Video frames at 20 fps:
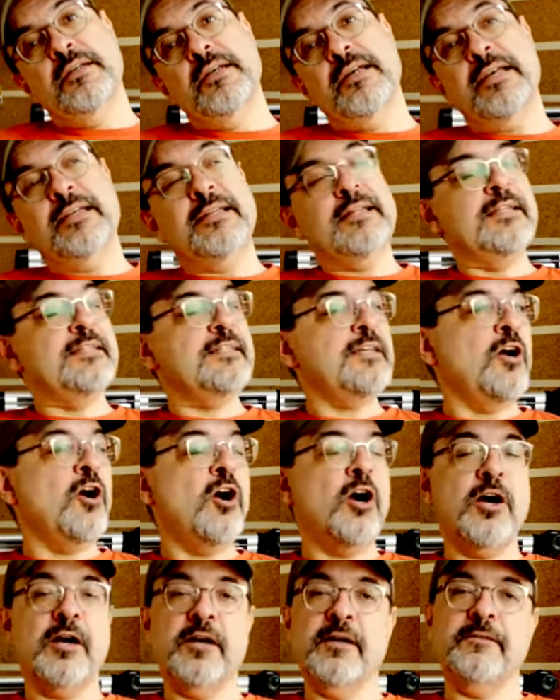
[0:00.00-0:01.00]
And it's a
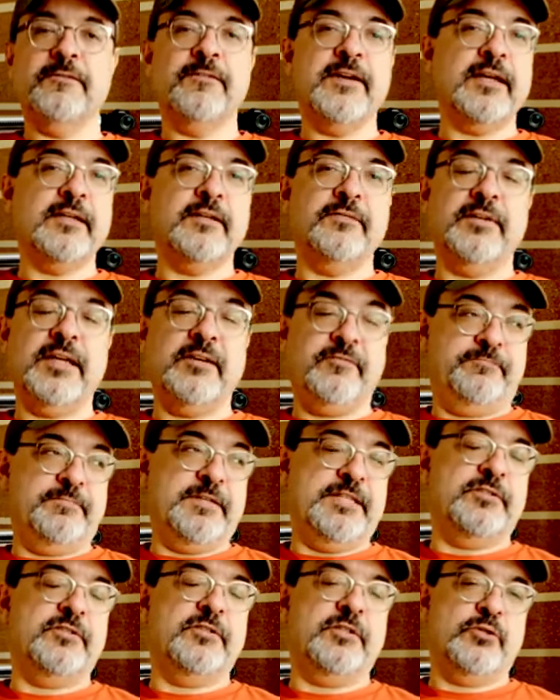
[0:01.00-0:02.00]
hard fact of life,
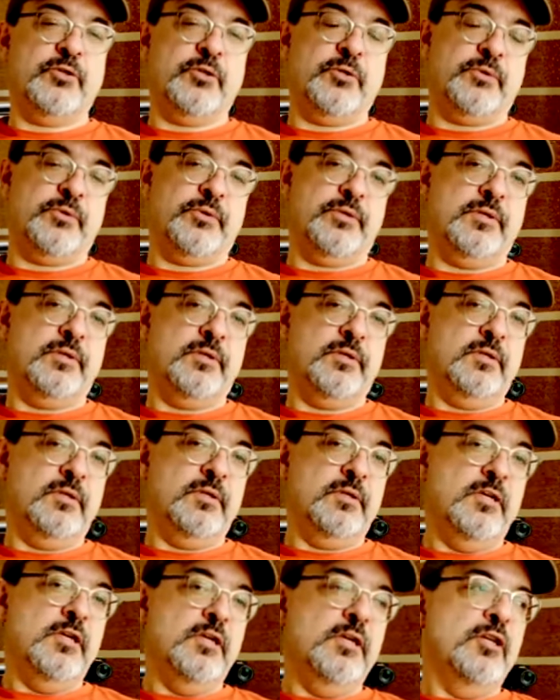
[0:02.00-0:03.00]
but it's the truth.
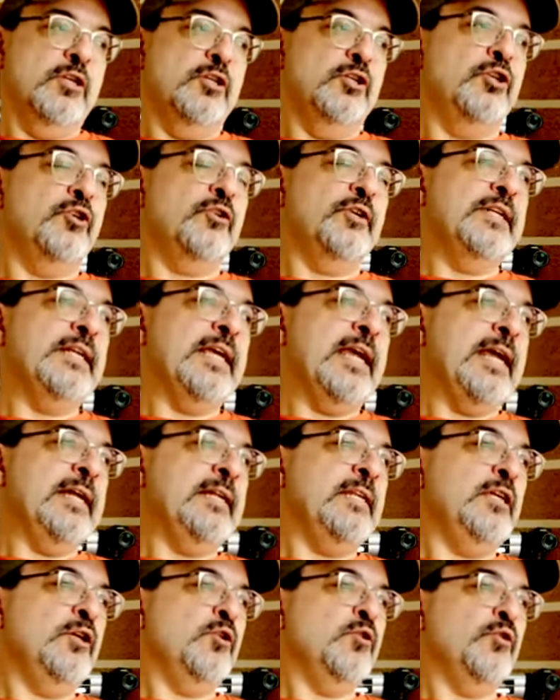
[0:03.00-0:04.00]
You're in
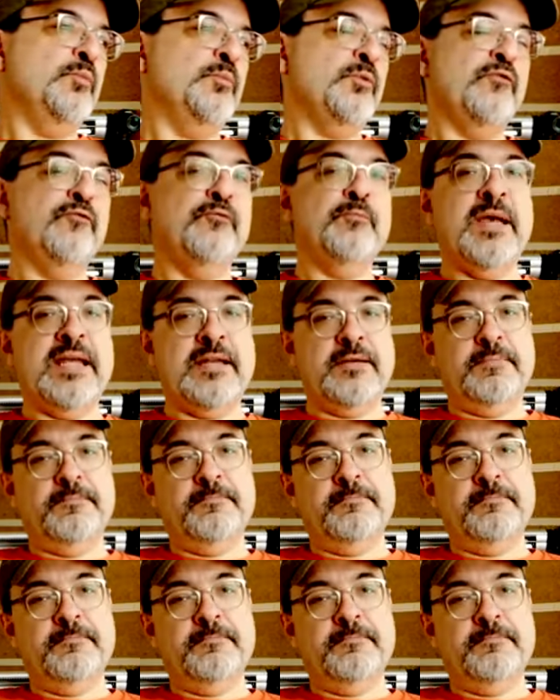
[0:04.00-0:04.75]
any group of men,